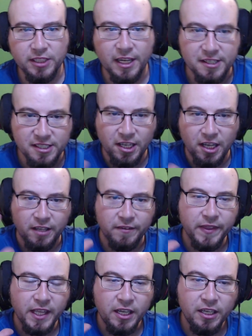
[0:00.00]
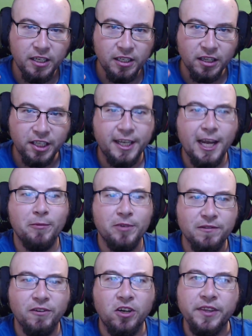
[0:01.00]
That's not the camera's
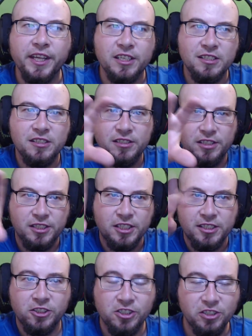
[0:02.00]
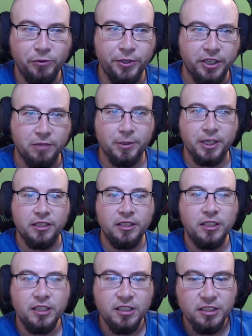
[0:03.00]
fault. That's just because there's 3 on
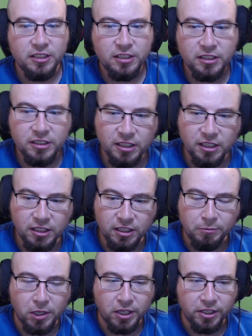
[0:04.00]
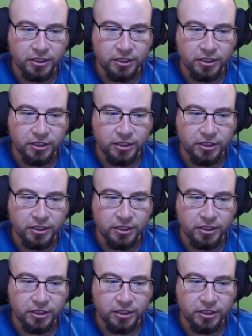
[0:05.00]
my monitor.